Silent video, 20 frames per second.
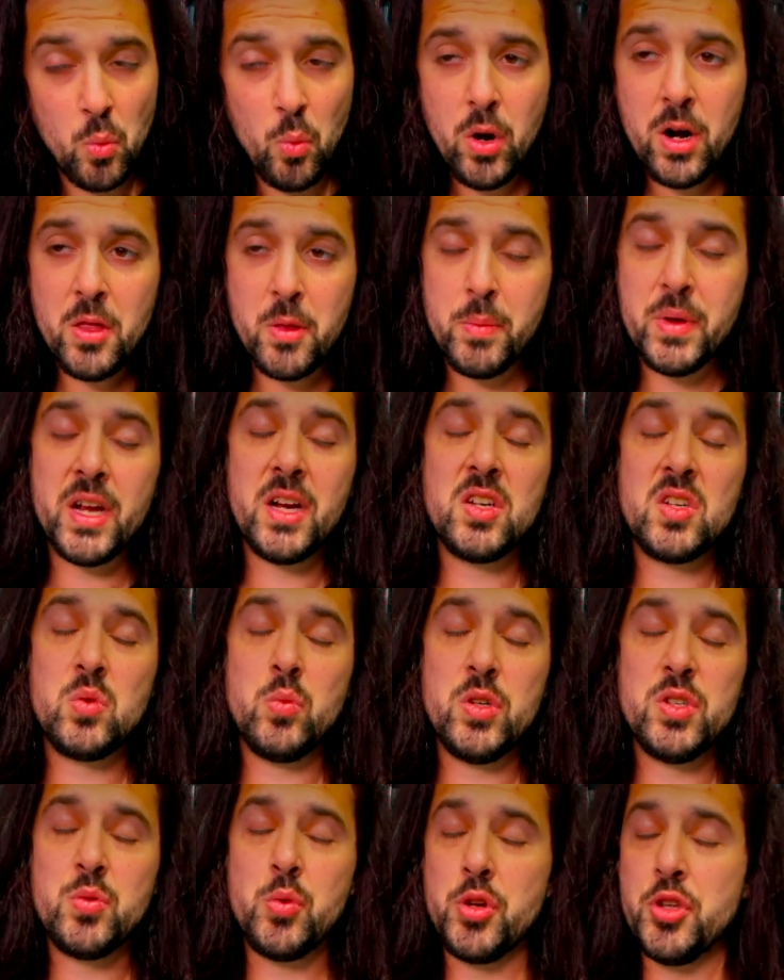One of the biggest
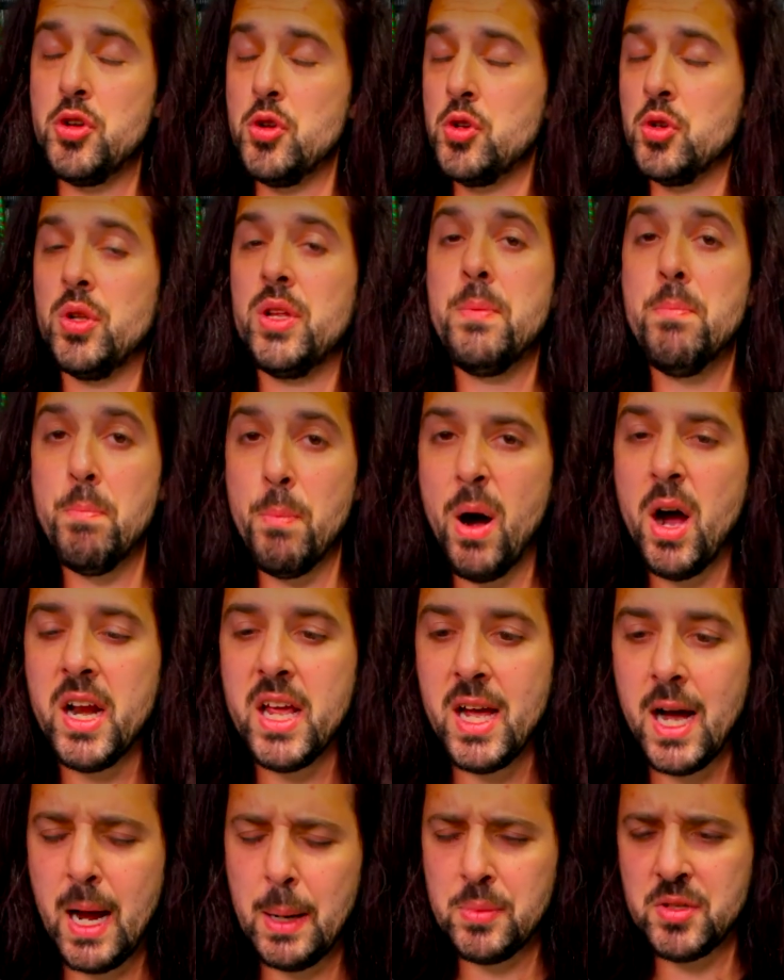ones were usually
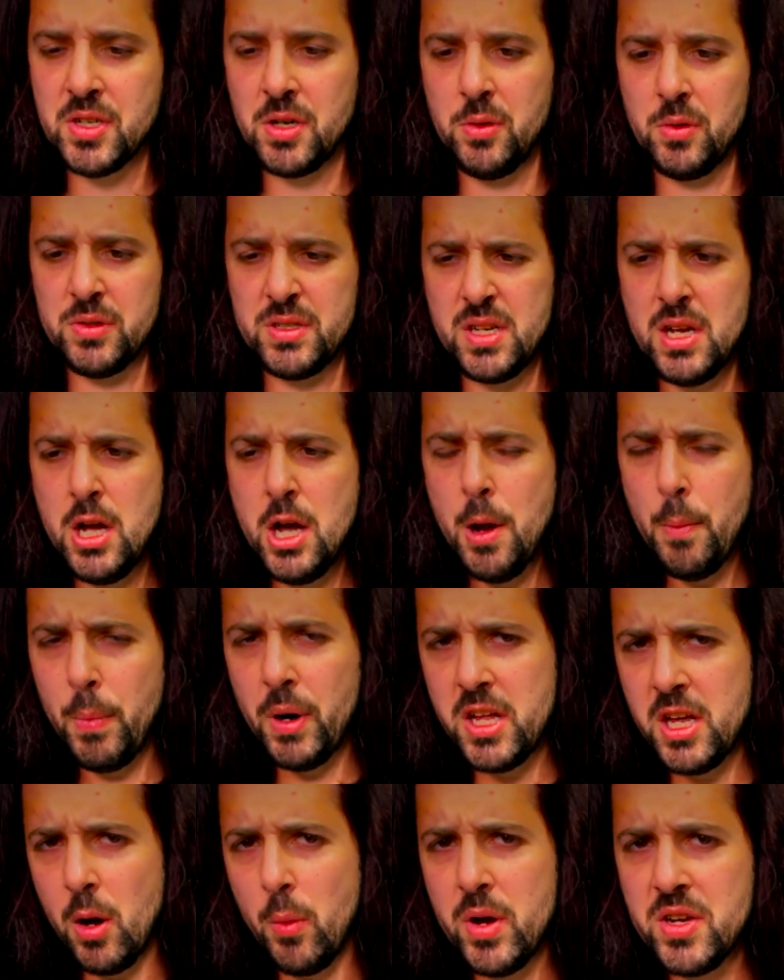money obstacles,
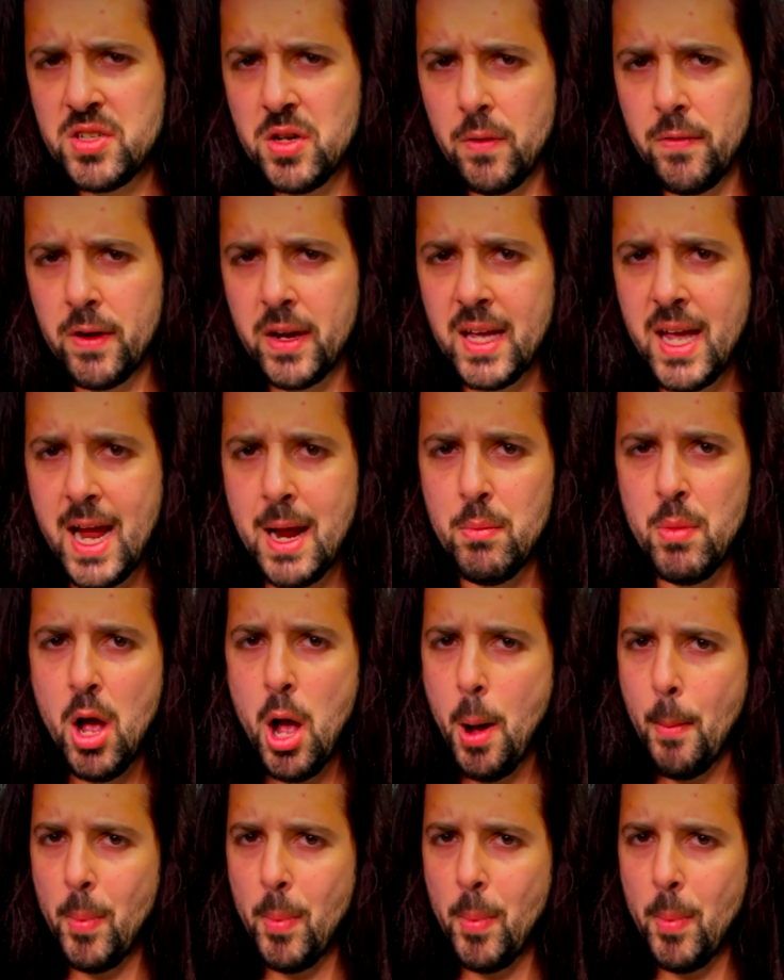but he always overcame.